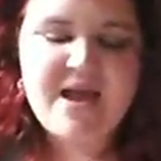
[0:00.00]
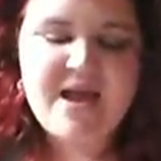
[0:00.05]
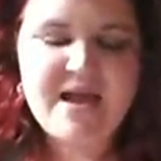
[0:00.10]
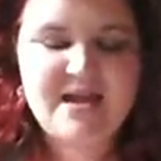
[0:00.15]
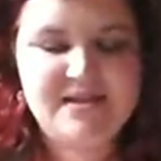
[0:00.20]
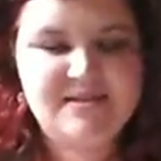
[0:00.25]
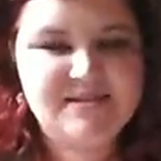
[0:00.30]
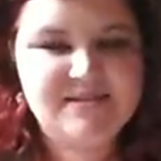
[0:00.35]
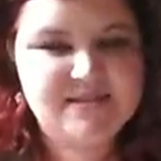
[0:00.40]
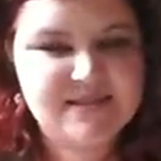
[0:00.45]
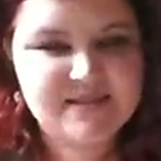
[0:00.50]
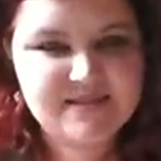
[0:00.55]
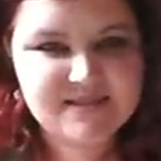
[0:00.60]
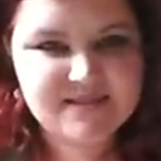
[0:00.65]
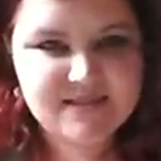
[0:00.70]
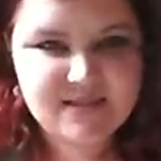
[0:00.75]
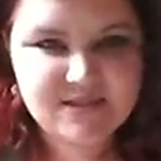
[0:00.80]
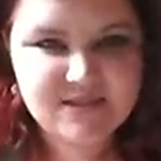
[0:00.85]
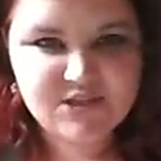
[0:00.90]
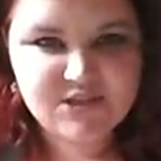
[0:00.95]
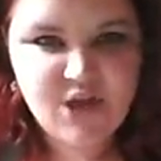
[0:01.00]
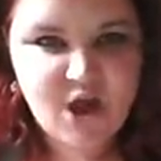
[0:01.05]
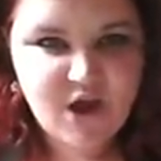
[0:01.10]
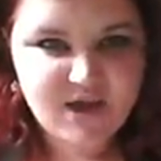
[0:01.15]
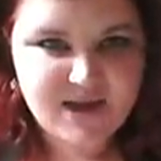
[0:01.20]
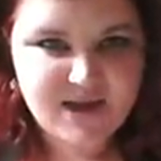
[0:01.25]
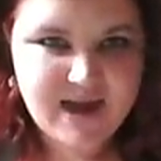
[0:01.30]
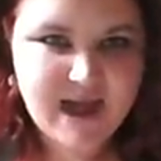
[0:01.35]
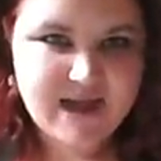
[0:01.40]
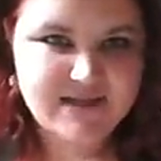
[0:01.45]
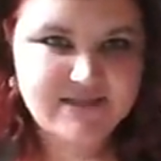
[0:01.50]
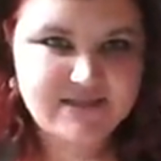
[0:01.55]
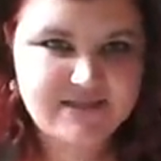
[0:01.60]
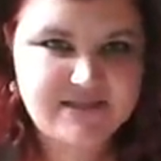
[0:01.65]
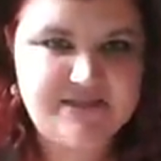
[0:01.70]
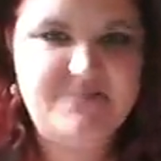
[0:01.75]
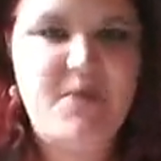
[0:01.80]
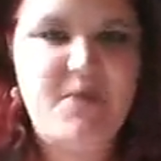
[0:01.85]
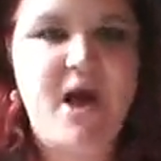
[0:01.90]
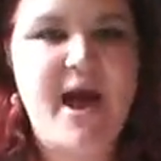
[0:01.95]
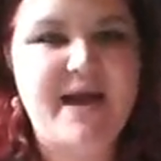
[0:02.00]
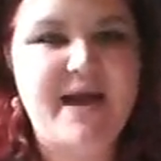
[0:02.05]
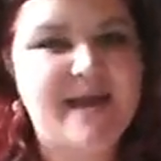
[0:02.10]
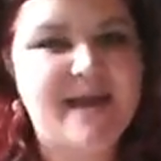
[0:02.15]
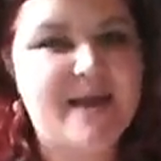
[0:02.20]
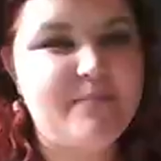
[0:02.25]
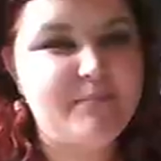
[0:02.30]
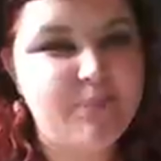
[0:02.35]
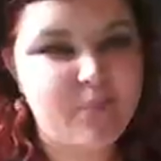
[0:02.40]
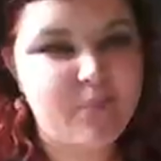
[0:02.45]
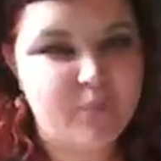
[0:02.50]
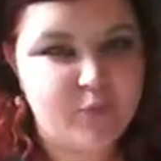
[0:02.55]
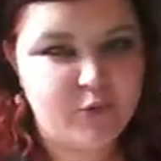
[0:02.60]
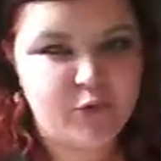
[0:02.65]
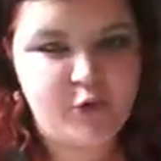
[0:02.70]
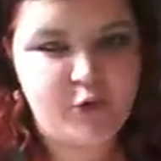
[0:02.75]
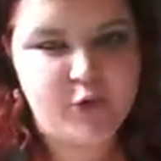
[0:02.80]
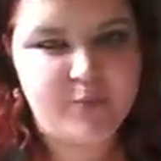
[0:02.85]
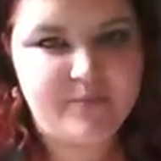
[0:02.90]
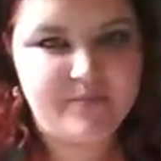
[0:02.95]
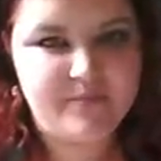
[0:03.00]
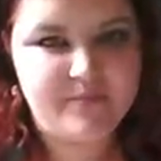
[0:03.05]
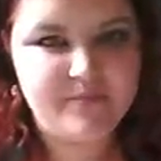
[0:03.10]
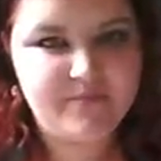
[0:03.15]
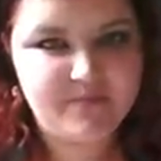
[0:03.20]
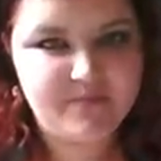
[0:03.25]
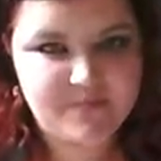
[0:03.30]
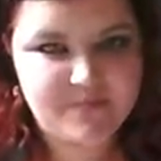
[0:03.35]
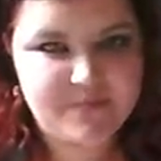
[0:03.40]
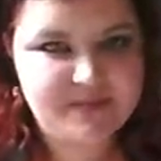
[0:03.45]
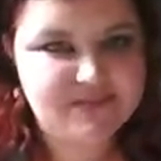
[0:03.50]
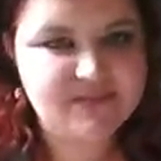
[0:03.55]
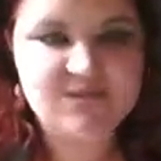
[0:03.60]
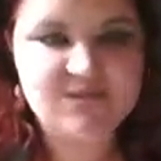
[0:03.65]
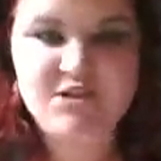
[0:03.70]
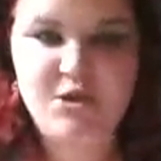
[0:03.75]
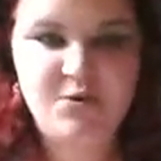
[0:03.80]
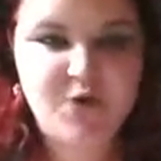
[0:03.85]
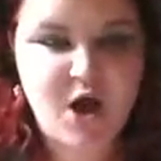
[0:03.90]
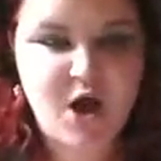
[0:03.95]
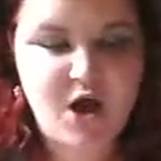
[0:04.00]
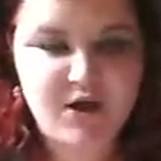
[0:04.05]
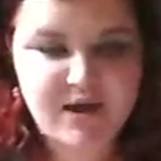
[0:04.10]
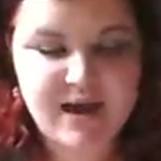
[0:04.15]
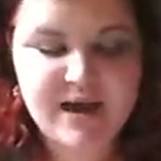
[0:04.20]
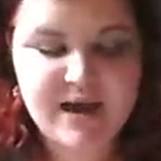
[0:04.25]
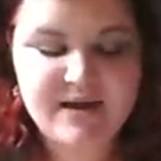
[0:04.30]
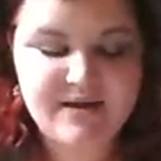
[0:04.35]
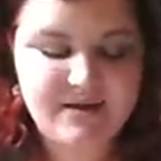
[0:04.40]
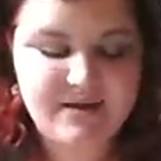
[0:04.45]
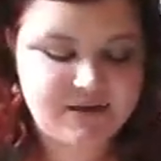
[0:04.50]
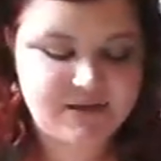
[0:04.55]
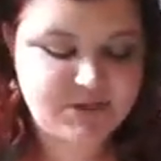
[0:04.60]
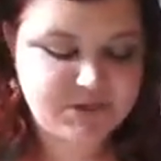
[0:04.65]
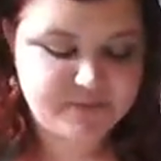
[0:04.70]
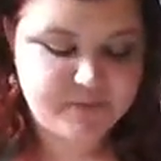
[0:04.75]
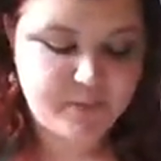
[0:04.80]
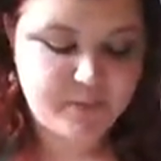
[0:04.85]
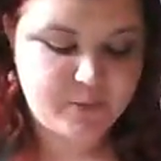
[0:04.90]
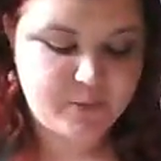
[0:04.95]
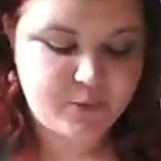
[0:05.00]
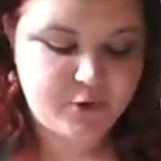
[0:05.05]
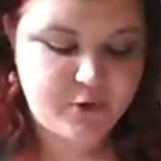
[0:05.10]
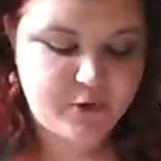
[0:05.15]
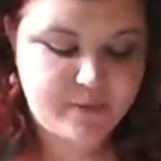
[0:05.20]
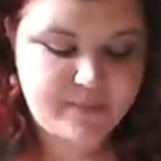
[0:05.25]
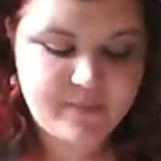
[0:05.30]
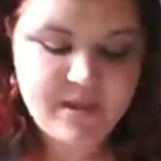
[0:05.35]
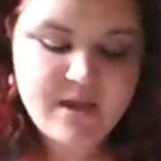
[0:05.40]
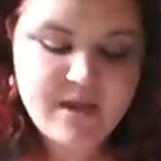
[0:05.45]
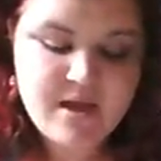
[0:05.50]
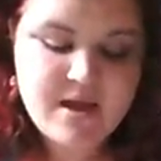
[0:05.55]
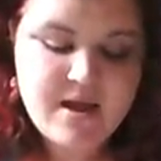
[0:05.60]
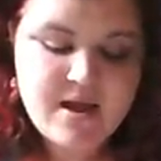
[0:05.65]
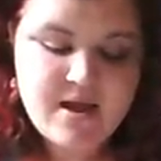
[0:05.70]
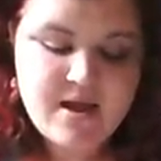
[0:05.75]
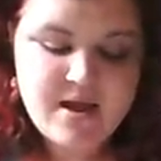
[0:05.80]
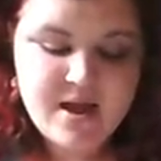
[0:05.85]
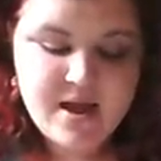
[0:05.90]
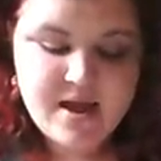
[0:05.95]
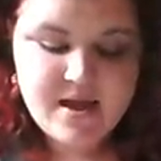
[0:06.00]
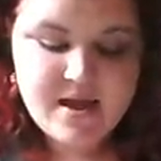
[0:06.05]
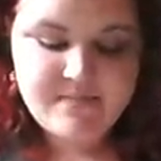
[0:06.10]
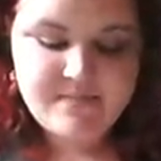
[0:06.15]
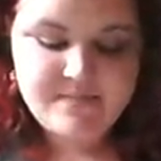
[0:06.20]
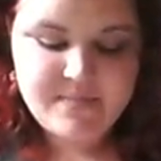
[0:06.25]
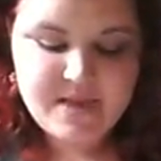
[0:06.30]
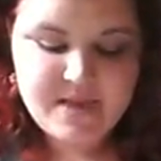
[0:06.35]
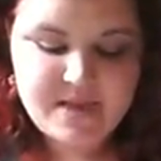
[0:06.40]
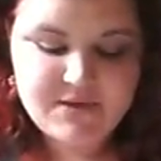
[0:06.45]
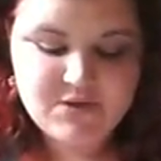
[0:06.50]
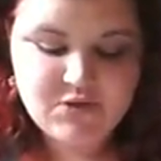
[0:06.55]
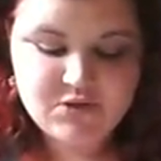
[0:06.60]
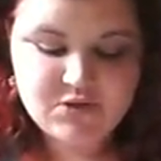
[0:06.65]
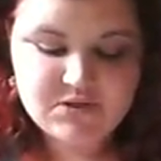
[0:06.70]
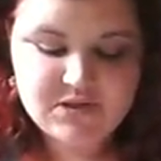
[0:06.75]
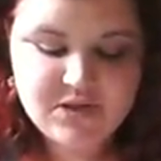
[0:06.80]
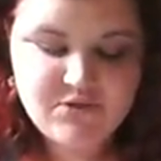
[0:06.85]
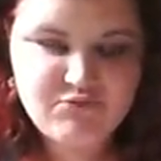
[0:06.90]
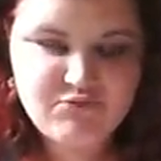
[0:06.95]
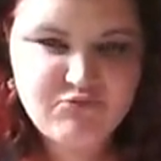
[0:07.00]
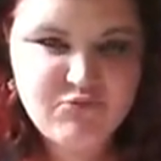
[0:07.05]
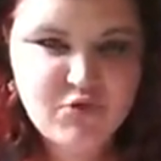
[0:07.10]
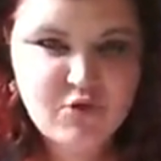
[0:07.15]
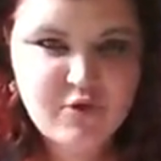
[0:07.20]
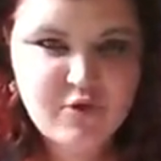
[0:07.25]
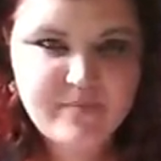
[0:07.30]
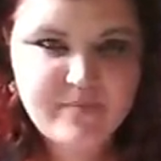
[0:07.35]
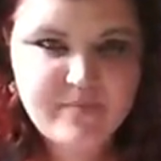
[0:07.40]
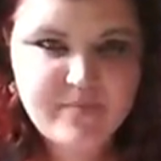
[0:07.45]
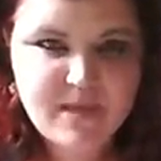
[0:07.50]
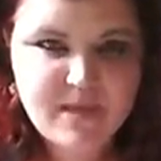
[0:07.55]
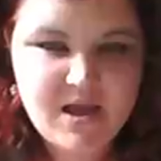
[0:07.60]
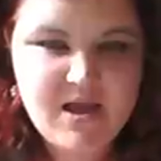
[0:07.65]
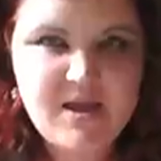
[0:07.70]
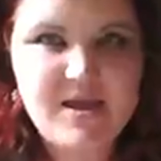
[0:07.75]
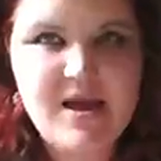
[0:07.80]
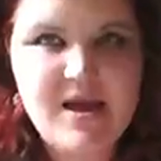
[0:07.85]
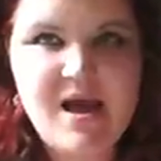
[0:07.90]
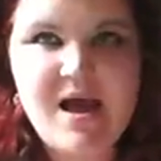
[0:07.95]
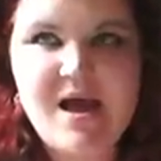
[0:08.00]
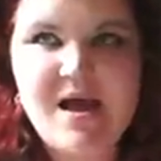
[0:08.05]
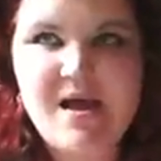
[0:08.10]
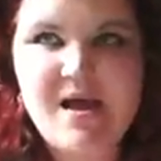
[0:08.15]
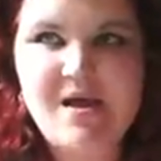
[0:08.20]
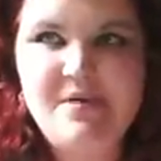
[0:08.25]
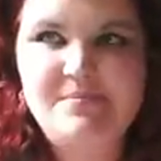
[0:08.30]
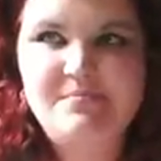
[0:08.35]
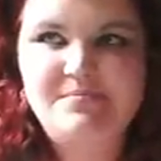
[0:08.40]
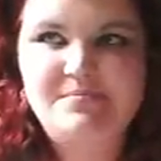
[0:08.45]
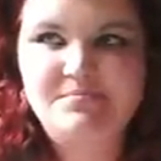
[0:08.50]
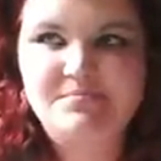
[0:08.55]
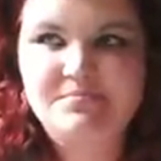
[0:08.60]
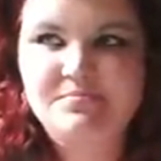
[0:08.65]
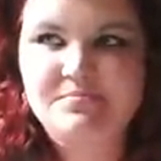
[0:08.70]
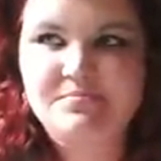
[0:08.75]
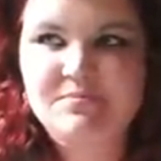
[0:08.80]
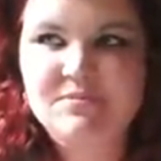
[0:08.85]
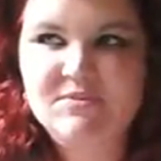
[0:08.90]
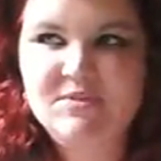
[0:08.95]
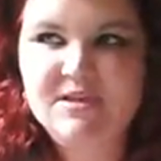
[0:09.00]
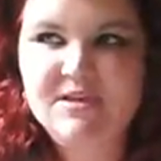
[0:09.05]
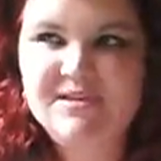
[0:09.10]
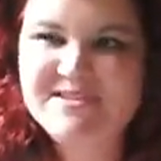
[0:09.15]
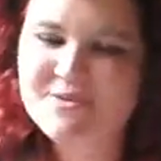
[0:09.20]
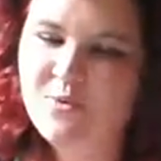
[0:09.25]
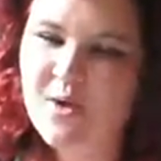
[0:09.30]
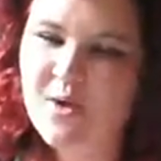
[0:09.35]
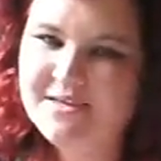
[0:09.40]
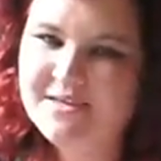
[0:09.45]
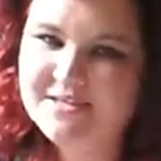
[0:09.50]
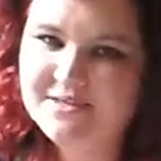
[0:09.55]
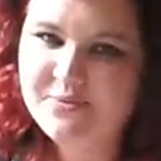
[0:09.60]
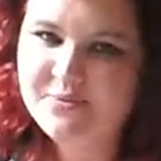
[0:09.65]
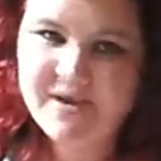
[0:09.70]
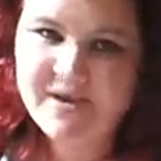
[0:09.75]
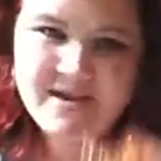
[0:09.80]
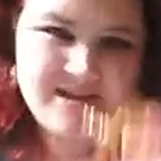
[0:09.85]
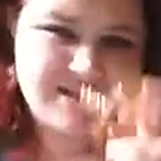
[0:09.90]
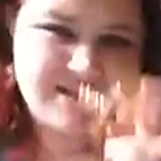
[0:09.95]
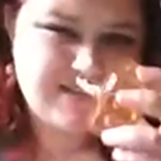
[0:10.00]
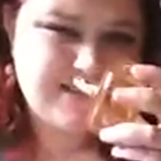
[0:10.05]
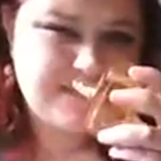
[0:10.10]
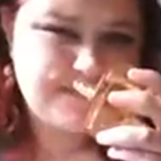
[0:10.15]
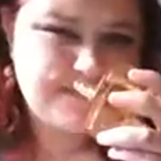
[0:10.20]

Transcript: it's listed as cotton candy, but I get bubble gum from this. No cotton candy, just bubble gum. And also rum. It's quite sweet.